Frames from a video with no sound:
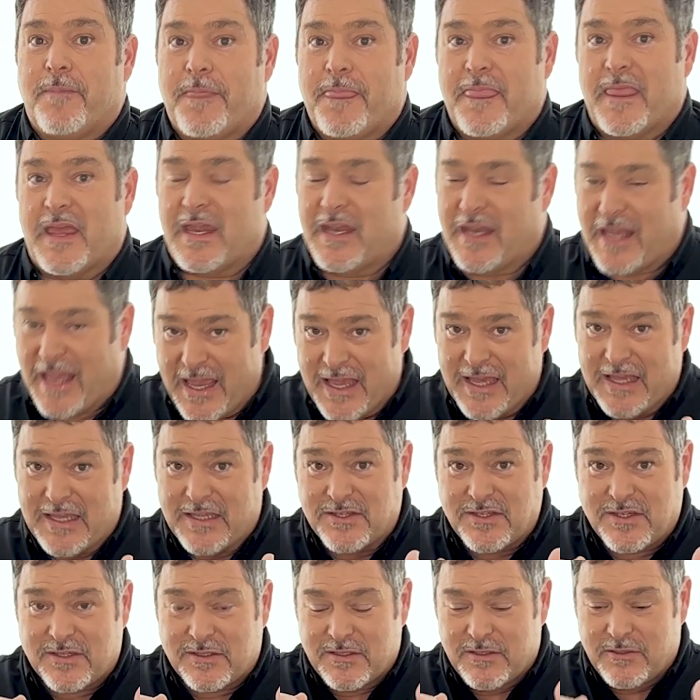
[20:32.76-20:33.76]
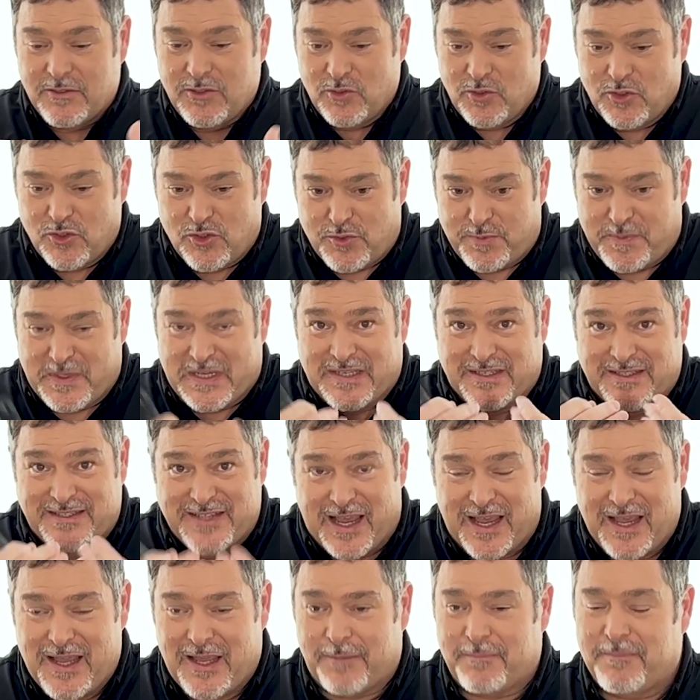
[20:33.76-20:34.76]
And as you spend
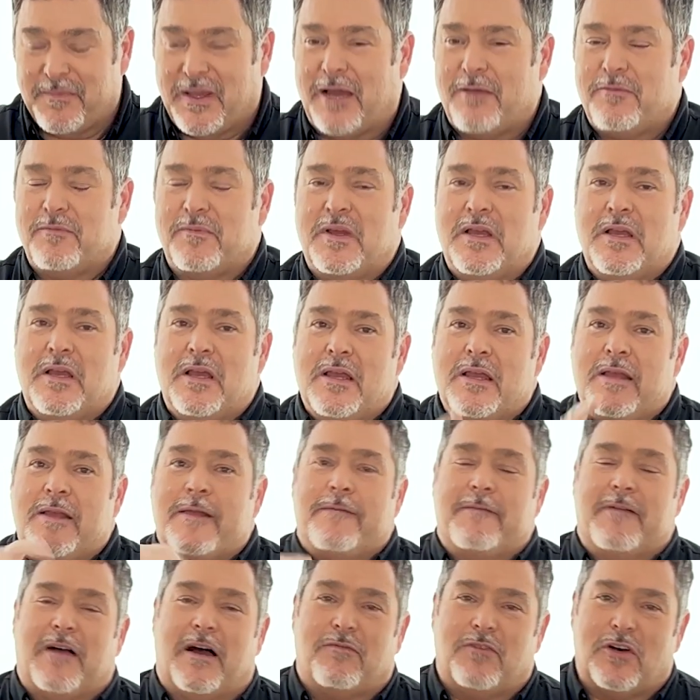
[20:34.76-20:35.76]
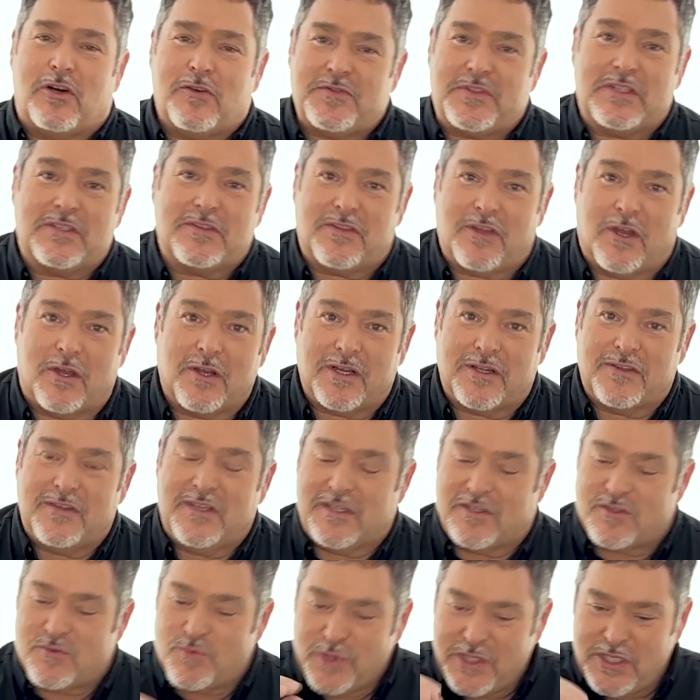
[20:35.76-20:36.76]
time, I've, I've often thought of
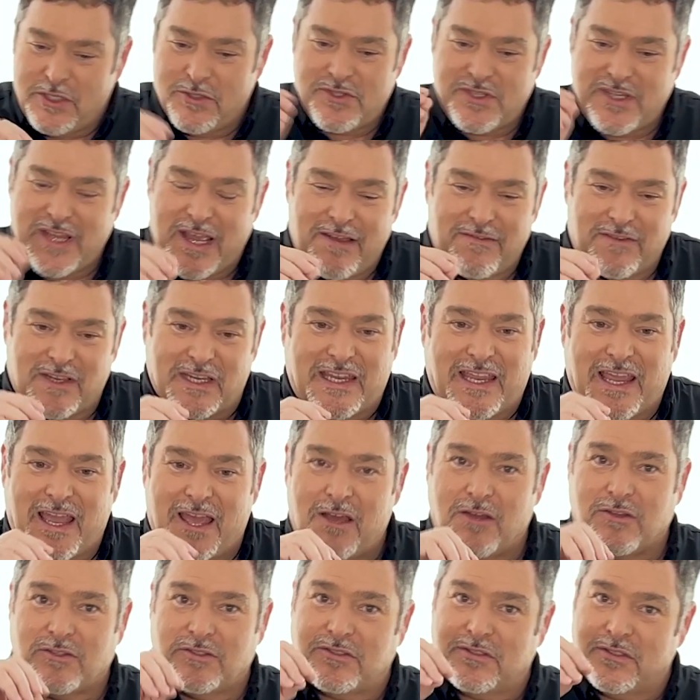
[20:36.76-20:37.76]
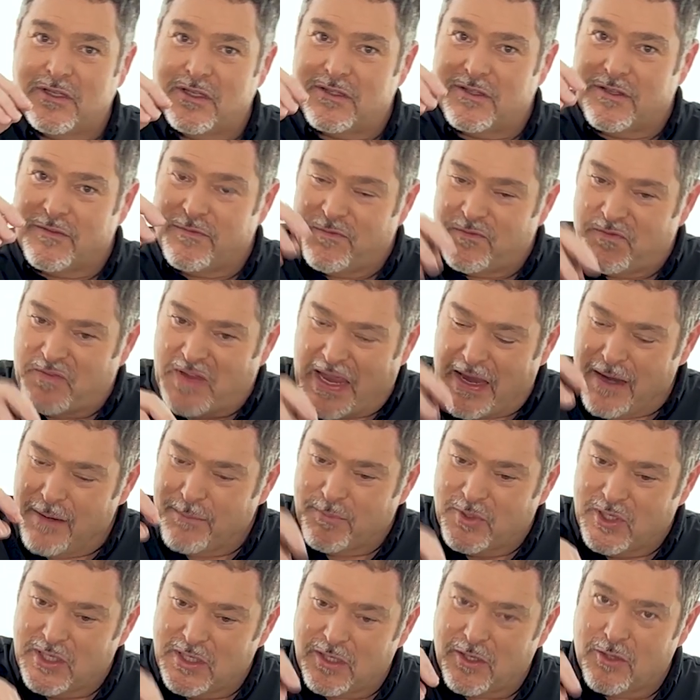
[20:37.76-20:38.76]
this. We used to have a couch that the
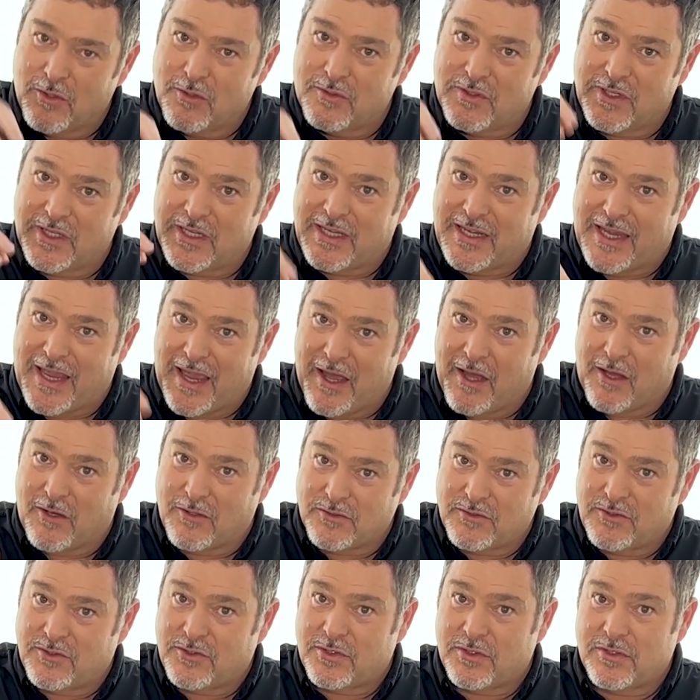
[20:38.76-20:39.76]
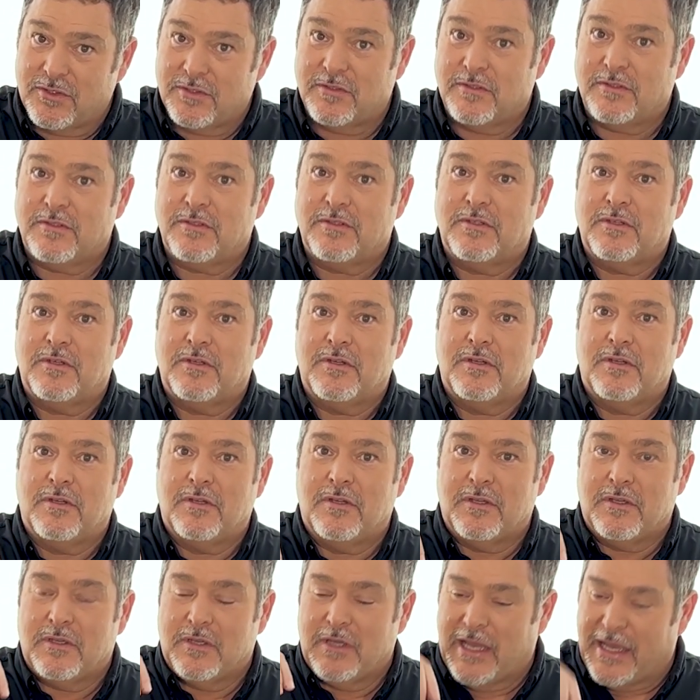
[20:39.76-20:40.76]
fabric on the couch
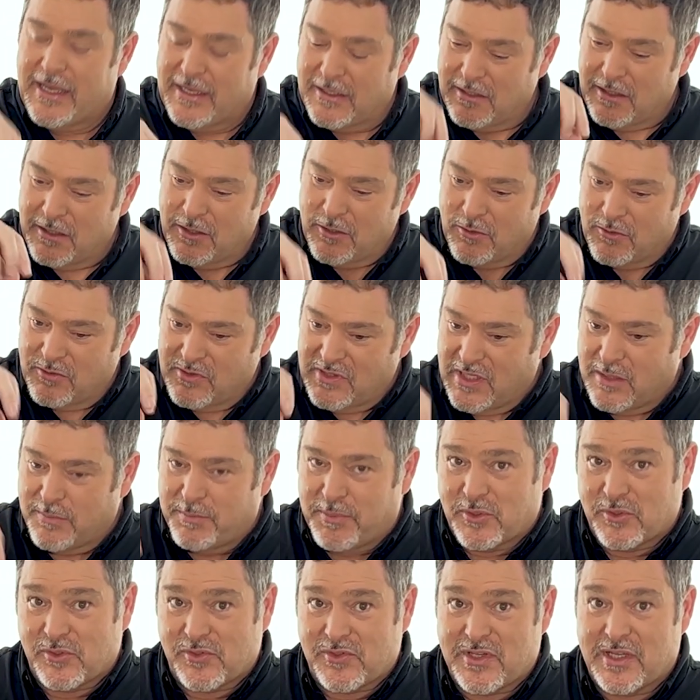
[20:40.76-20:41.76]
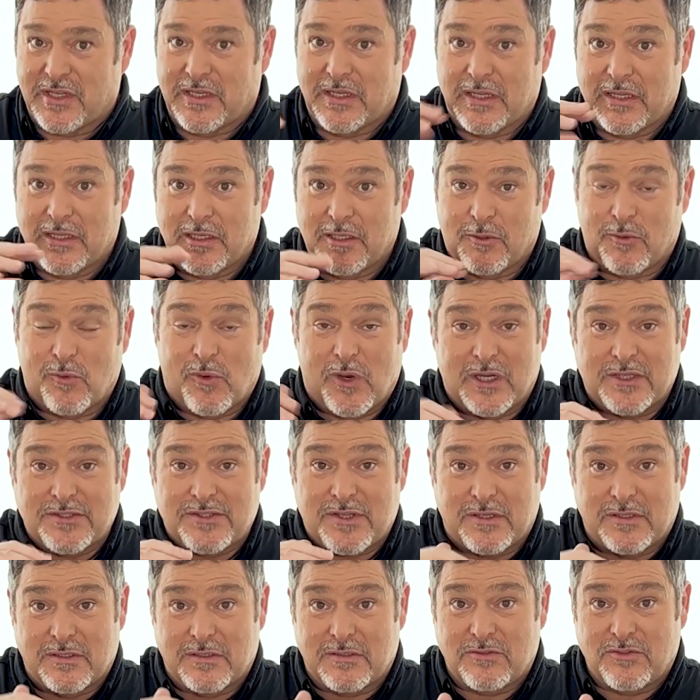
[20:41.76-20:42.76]
had little dimples in it. It
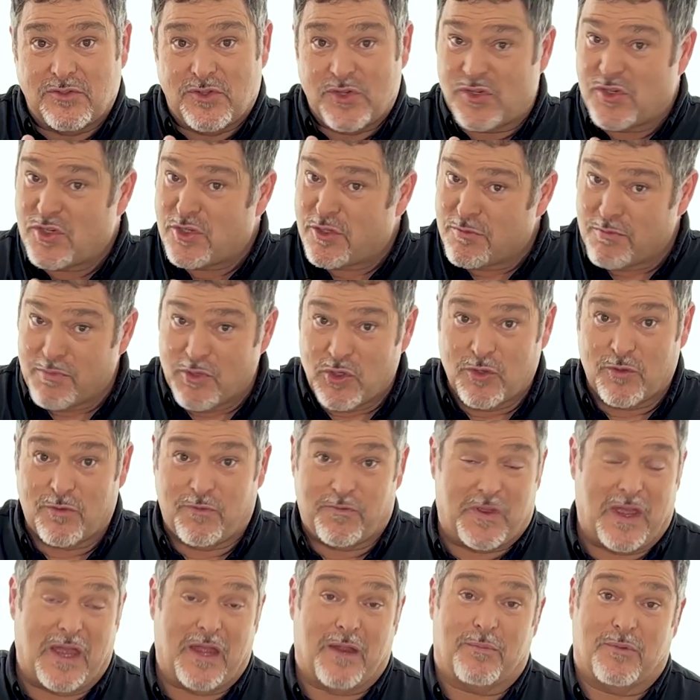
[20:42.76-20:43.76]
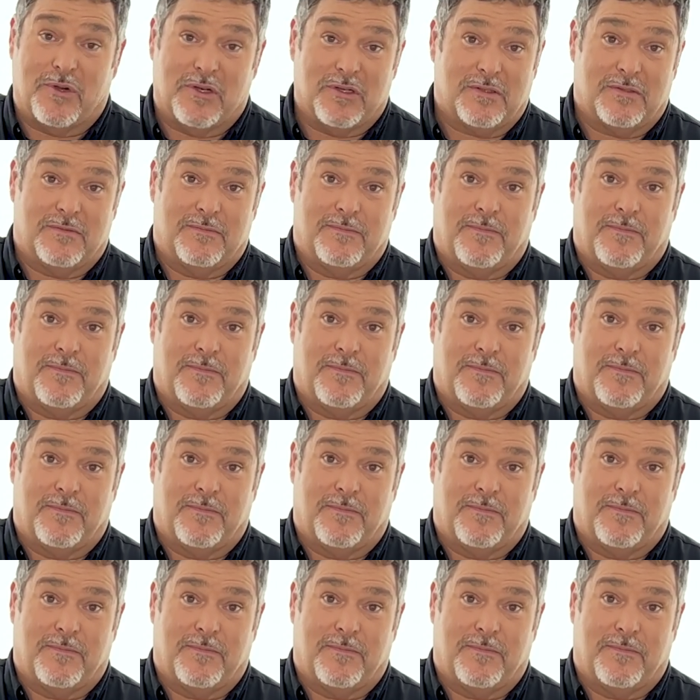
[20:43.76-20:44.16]
wasn't just smooth fabric.